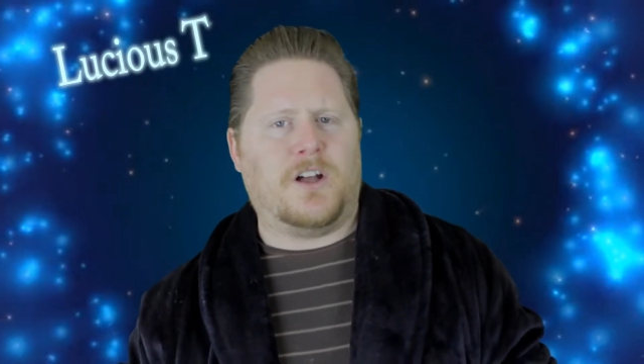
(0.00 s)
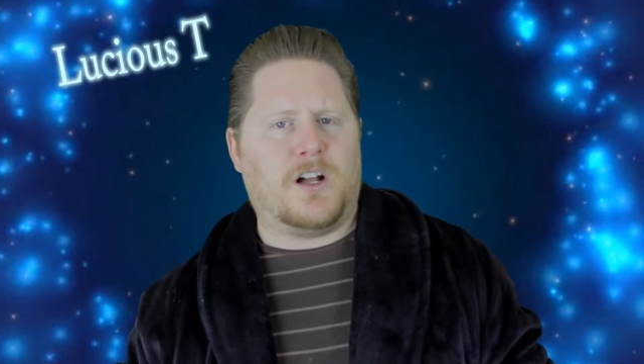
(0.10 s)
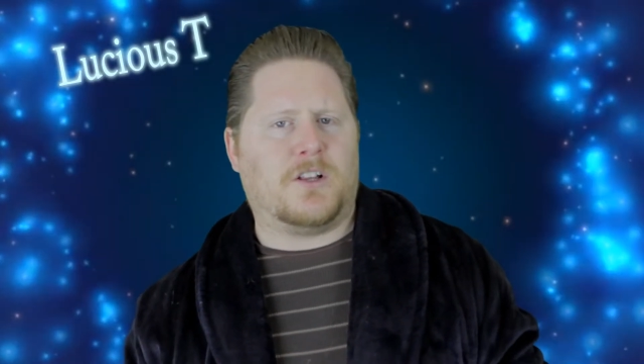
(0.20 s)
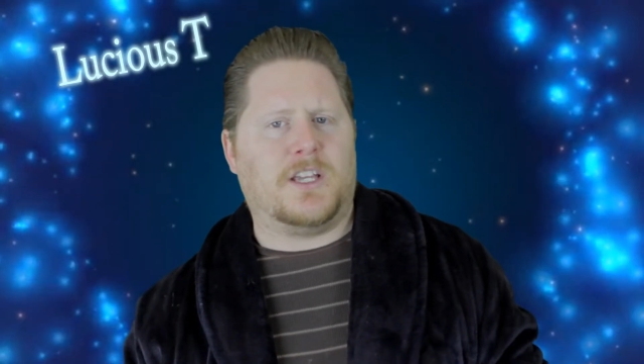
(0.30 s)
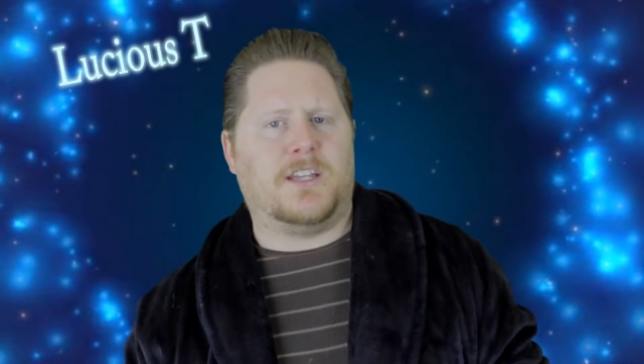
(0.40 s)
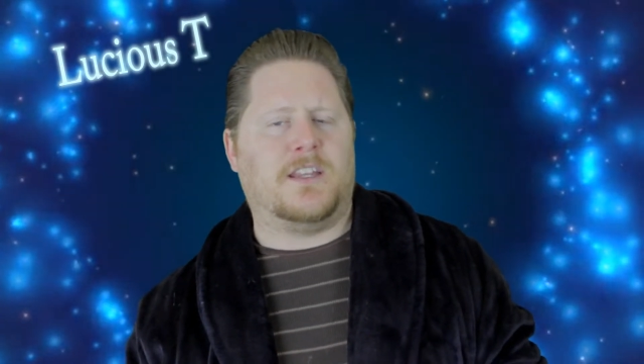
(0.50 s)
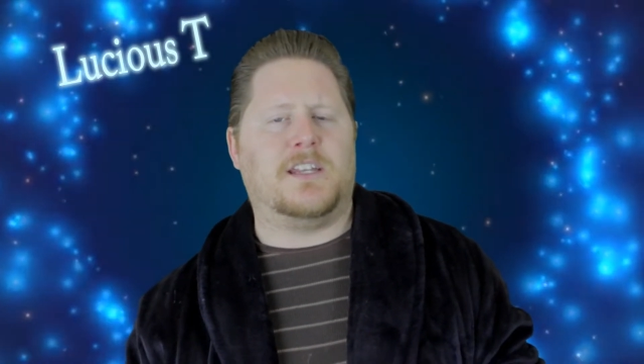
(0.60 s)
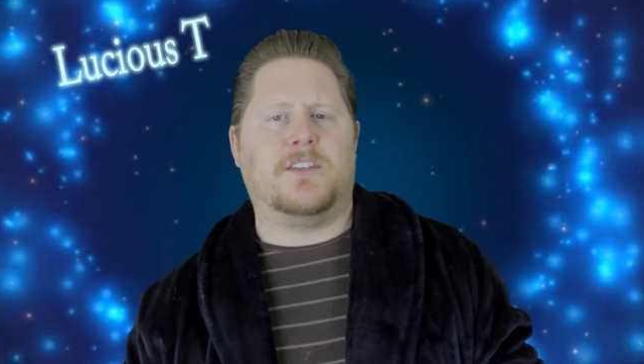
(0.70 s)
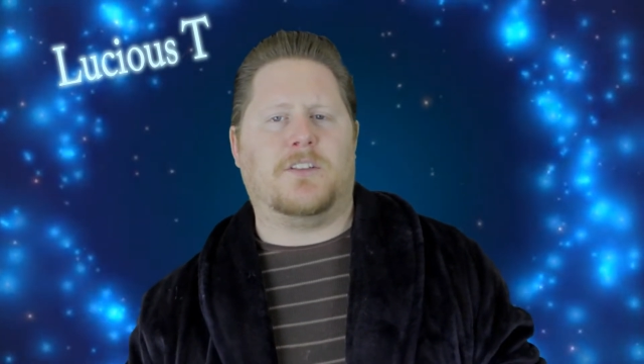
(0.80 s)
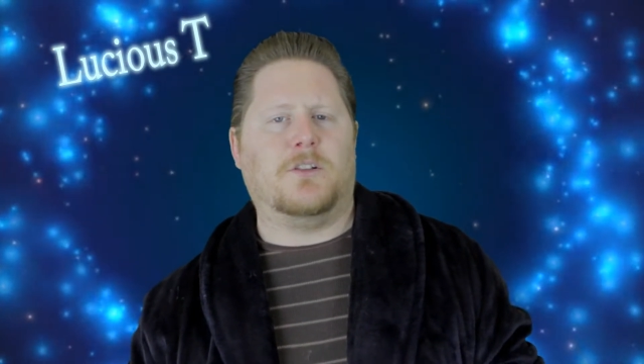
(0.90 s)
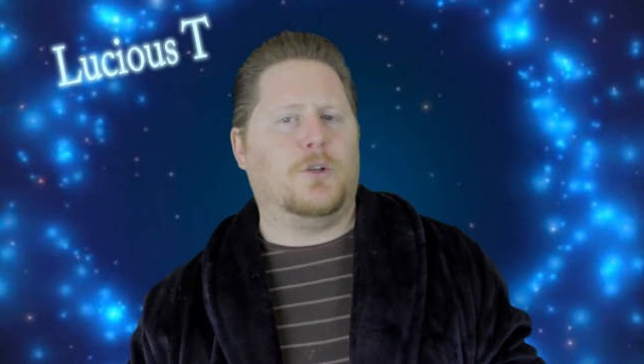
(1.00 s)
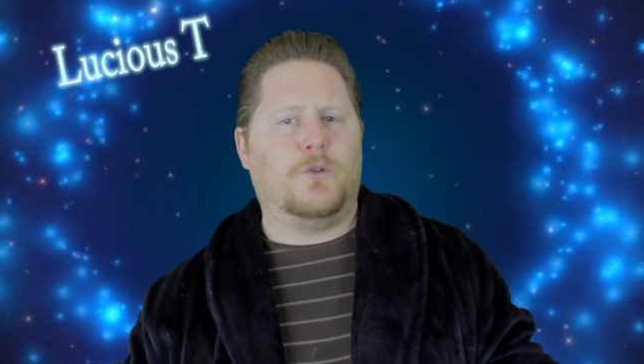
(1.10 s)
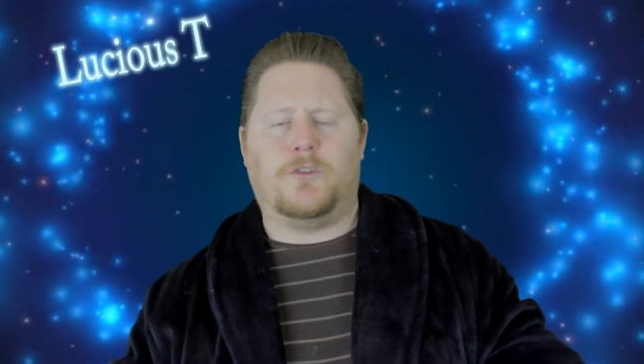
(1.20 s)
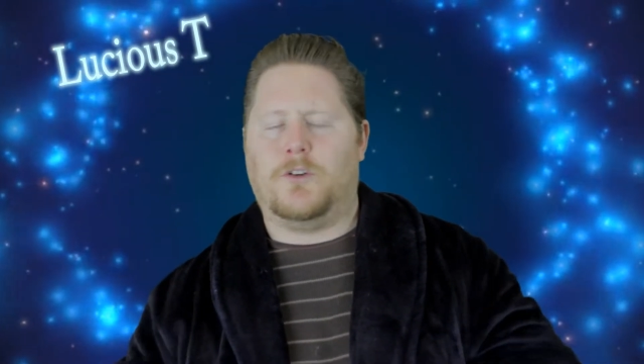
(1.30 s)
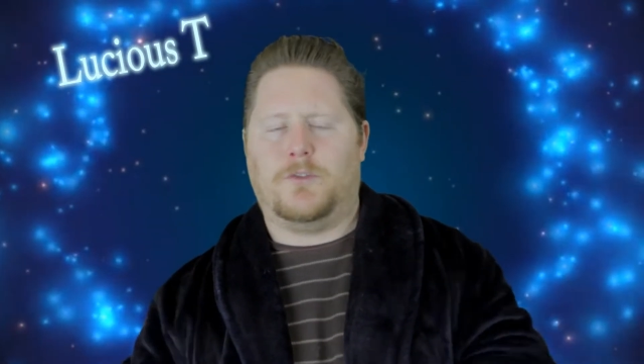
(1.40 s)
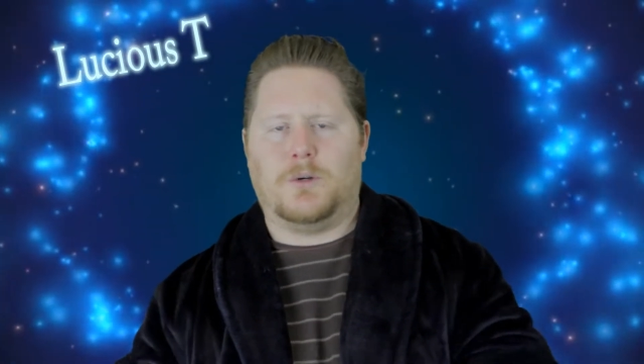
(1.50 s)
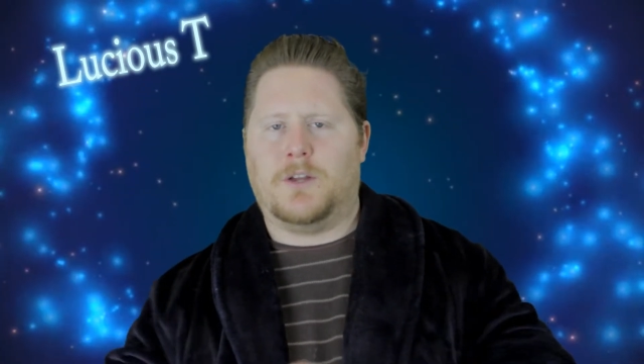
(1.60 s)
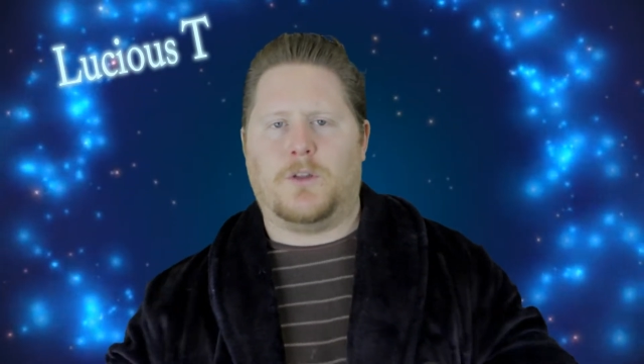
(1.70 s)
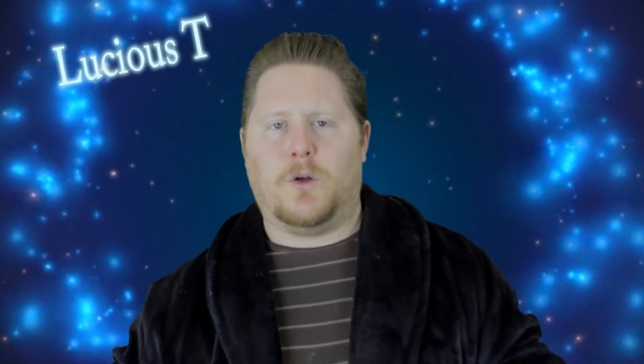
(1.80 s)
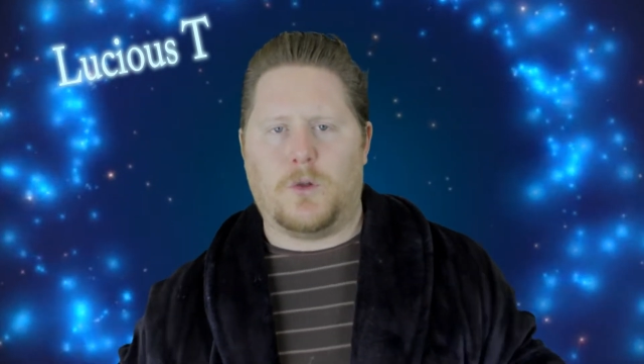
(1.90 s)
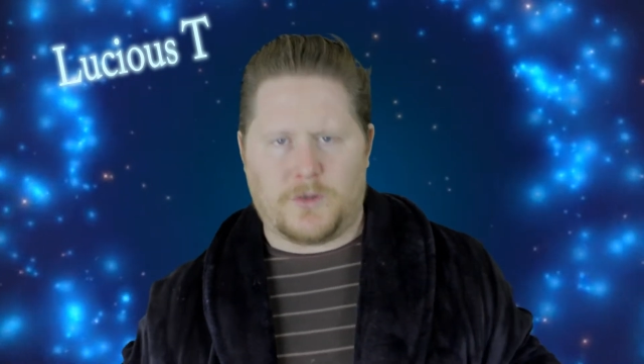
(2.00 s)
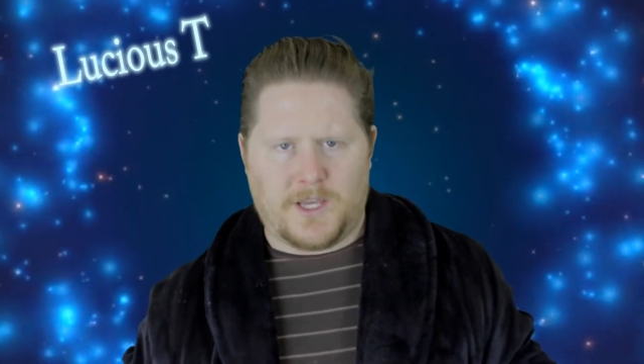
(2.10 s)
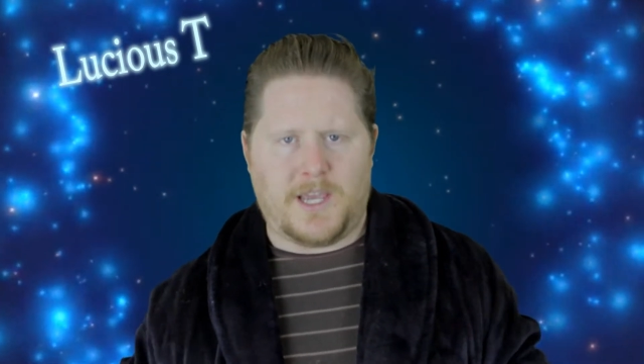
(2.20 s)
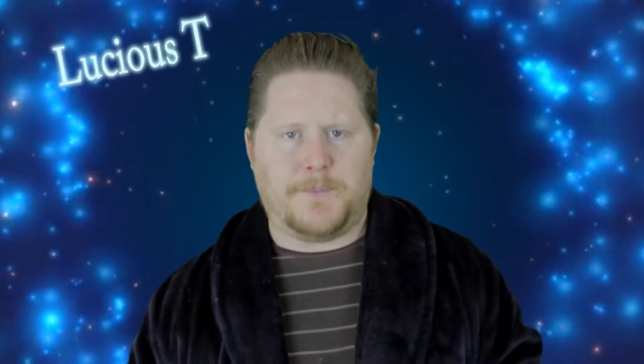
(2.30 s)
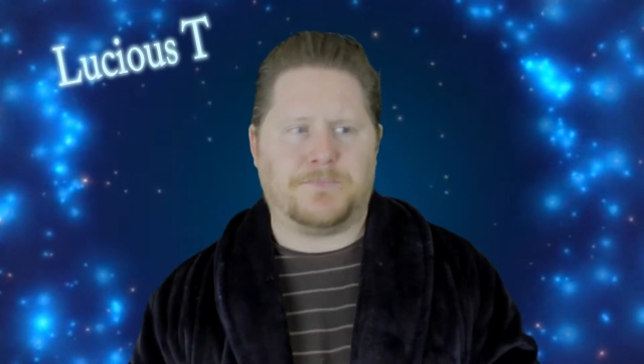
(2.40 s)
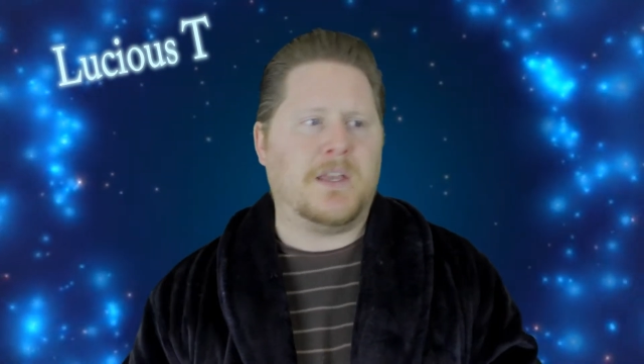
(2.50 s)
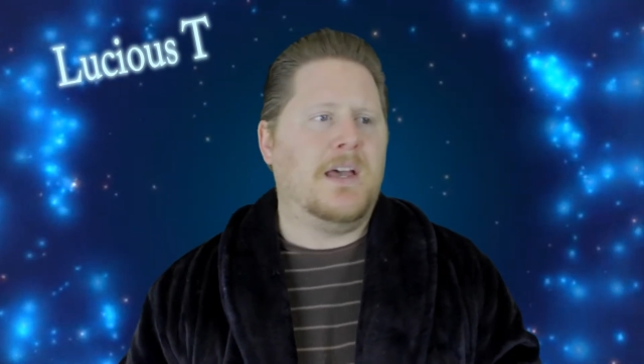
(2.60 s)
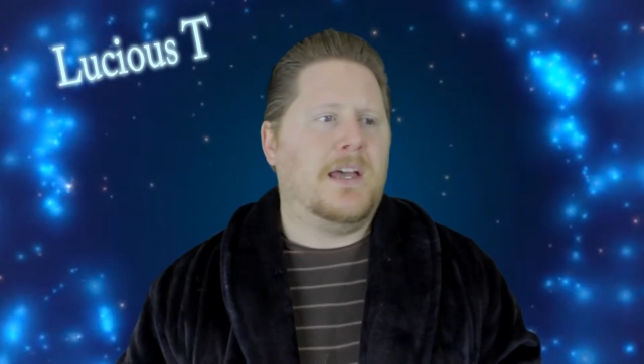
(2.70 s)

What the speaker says: ugly and that he's a loser throughout the whole game.